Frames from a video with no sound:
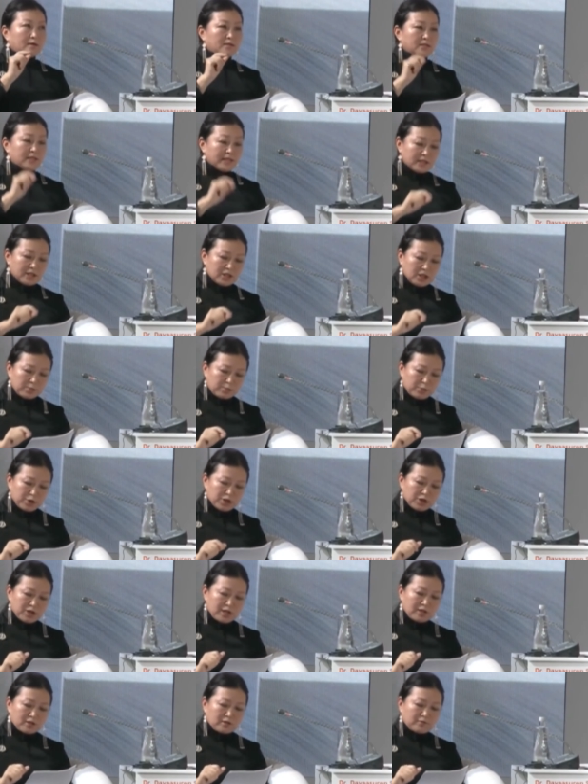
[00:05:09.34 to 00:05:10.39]

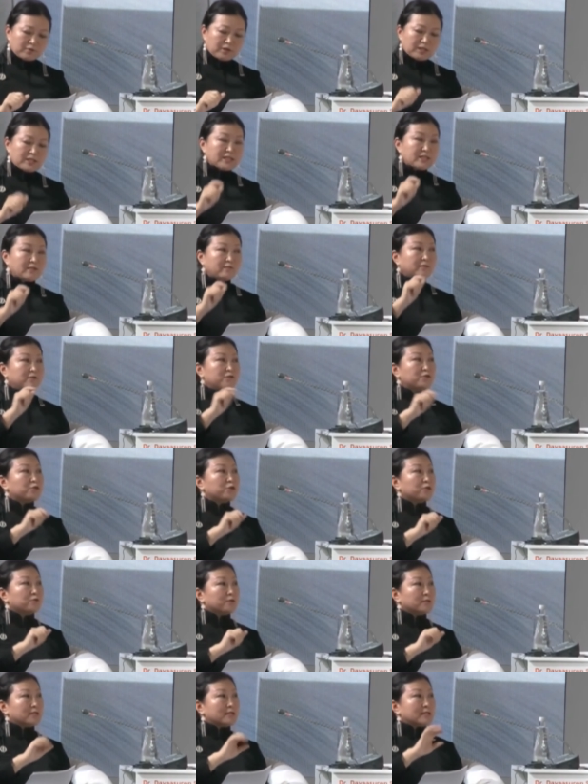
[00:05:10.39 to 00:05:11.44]
60% of the civil
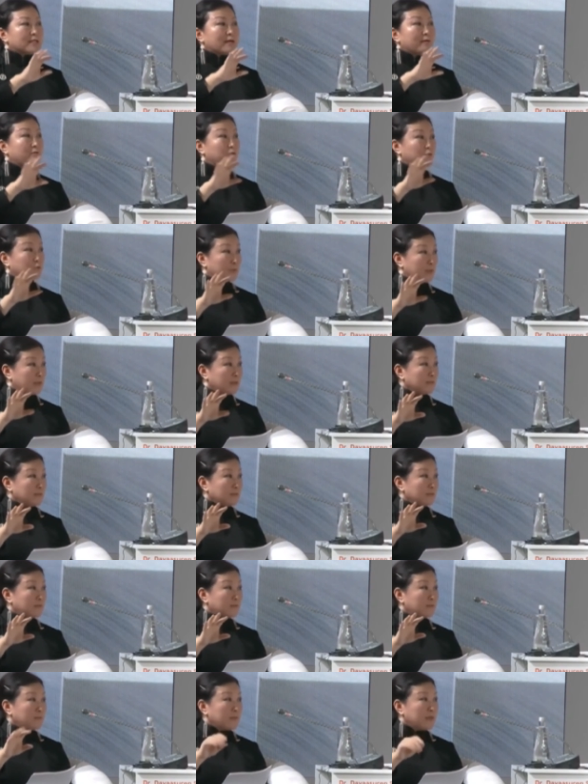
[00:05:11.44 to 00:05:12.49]
servants are women,
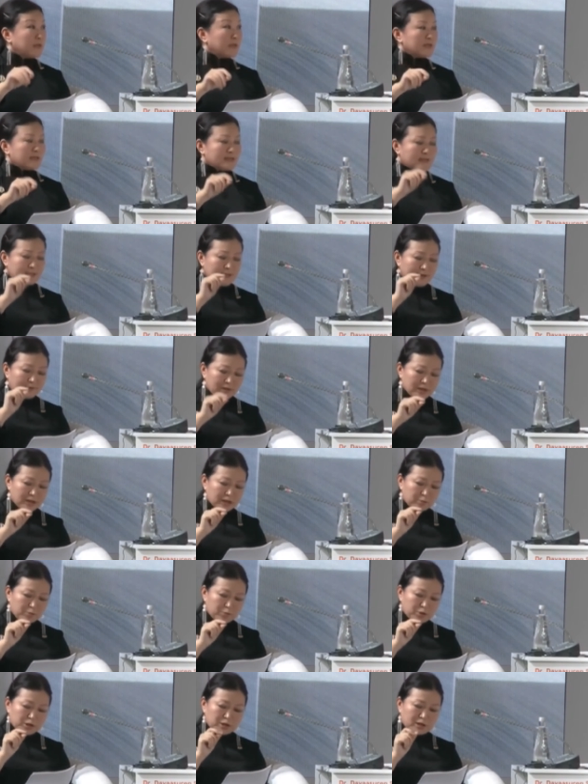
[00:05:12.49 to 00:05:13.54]

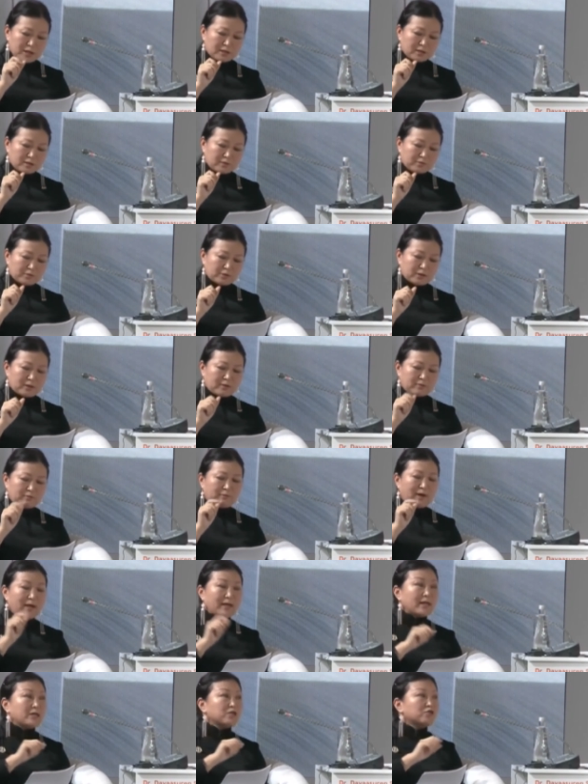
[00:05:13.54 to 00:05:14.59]
70% of the
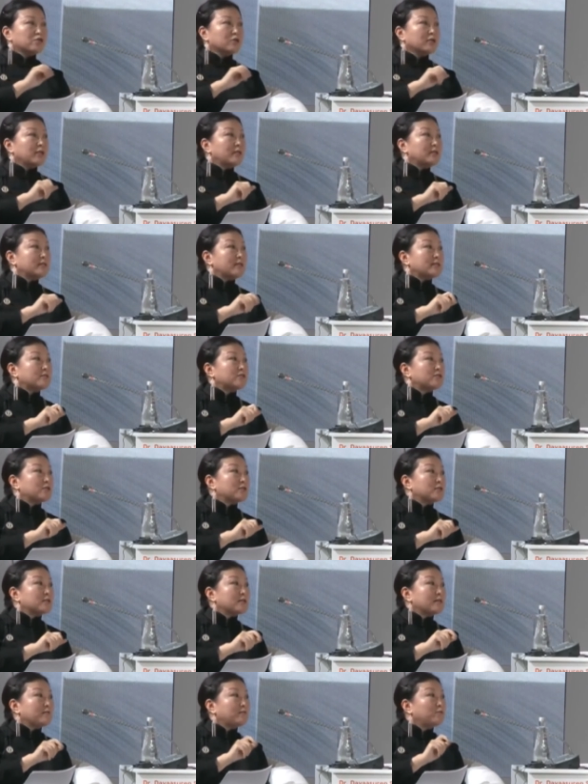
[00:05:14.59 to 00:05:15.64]
financial
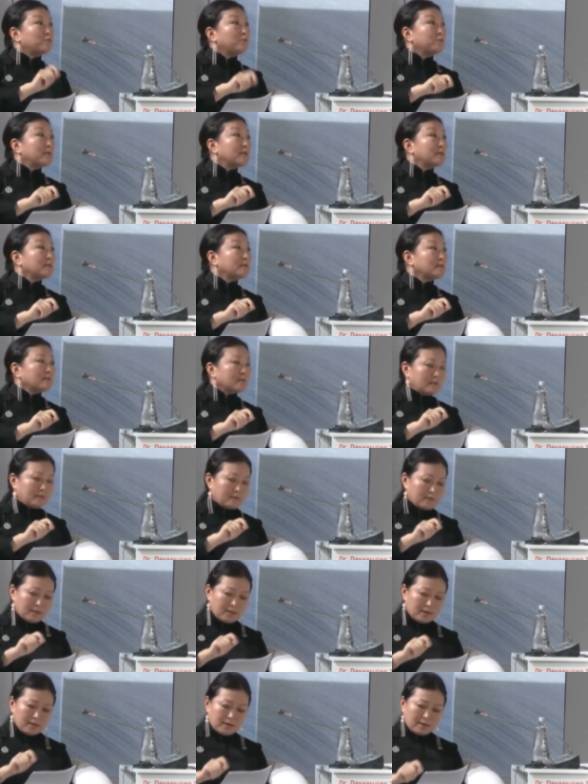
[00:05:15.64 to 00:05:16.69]
industries are women,
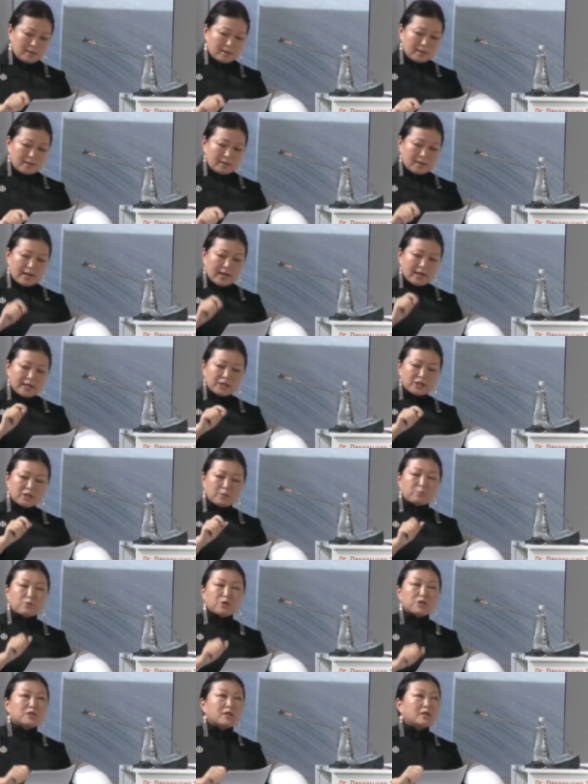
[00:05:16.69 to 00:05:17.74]

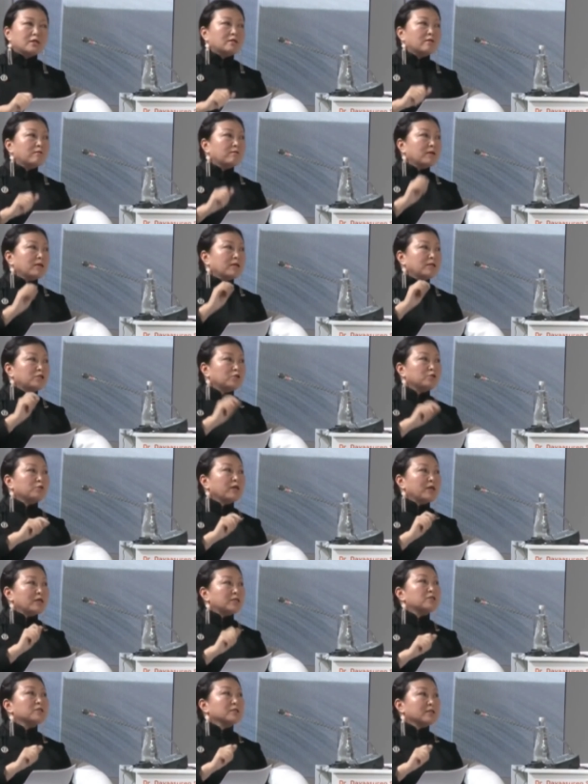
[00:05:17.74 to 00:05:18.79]
80% of
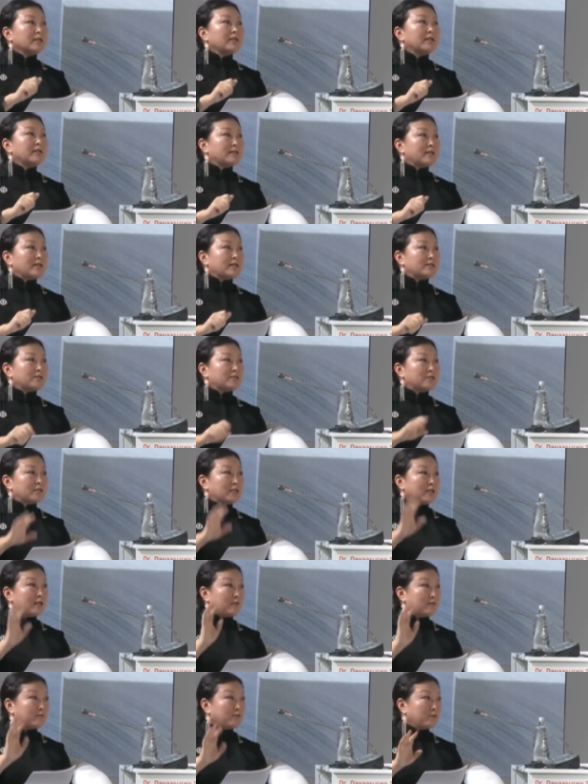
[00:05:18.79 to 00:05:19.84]
educational industry
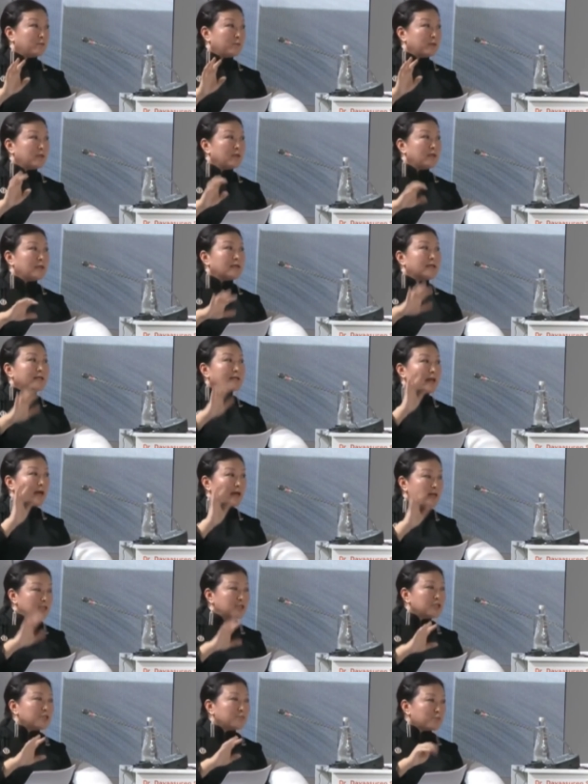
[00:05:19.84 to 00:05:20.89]
they are women,
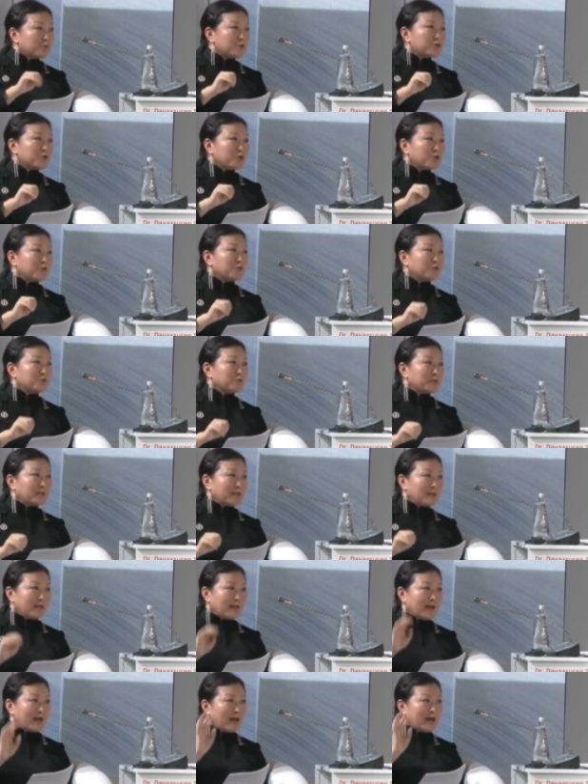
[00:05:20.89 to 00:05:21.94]
90% of
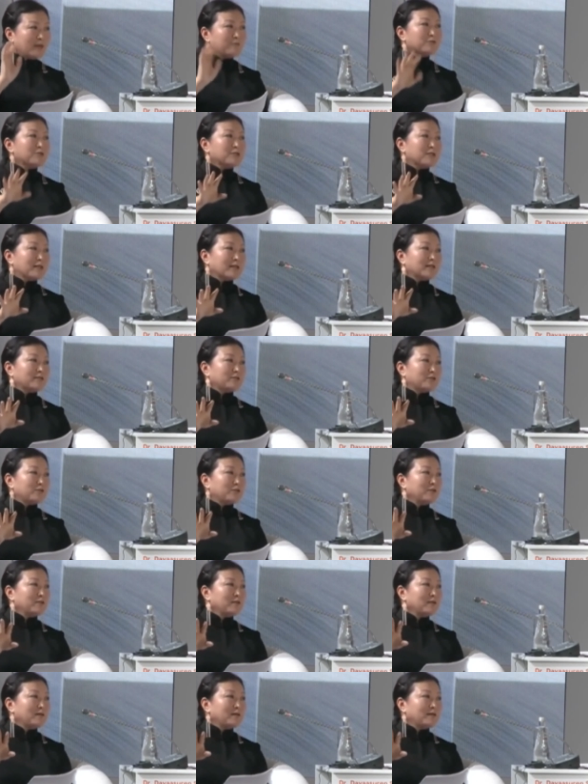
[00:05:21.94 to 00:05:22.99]
the health
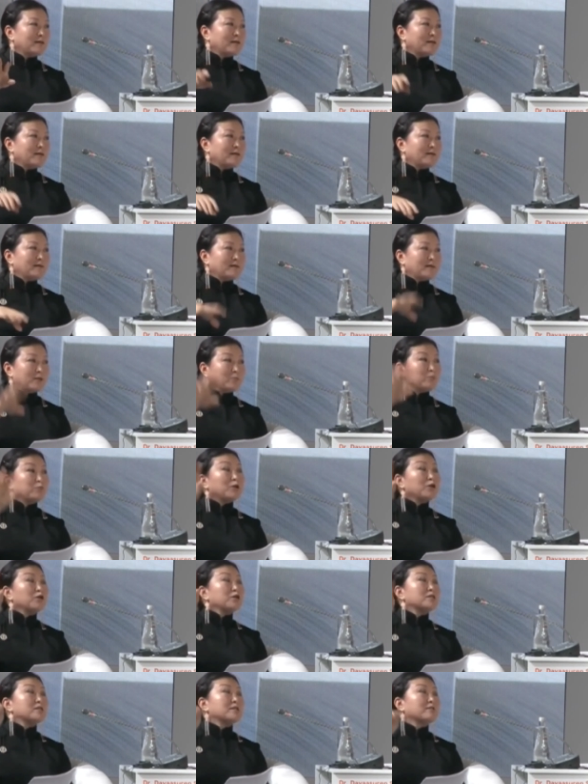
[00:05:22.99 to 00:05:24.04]
sector
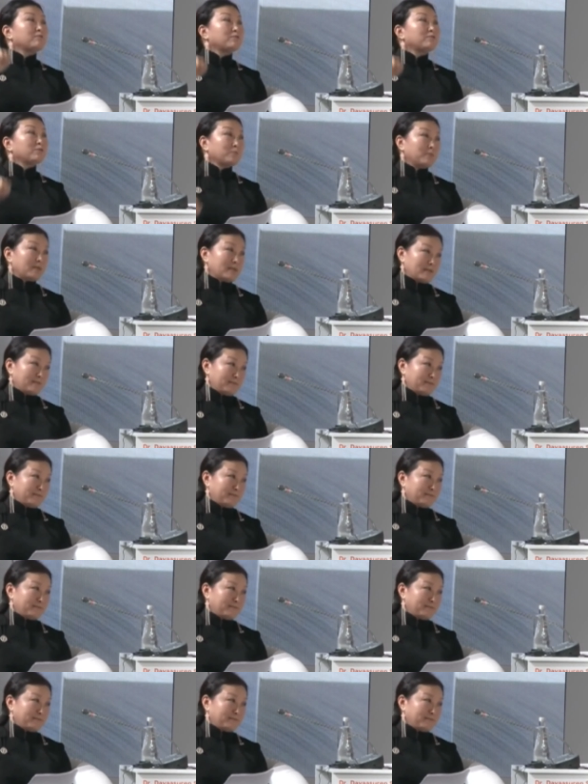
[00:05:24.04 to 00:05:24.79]
employees are women.